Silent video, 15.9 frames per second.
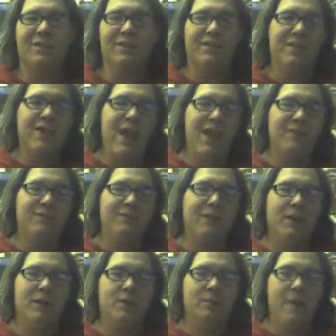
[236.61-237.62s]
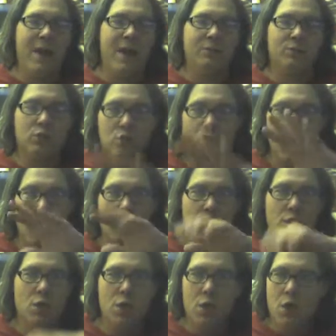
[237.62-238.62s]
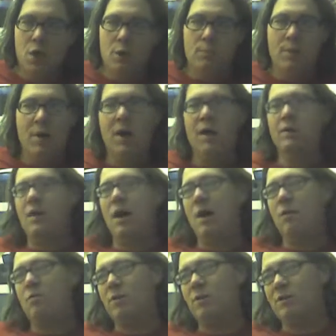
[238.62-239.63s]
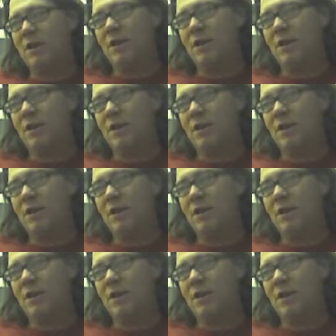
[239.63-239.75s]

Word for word: He deactivated his Mastercard, but now he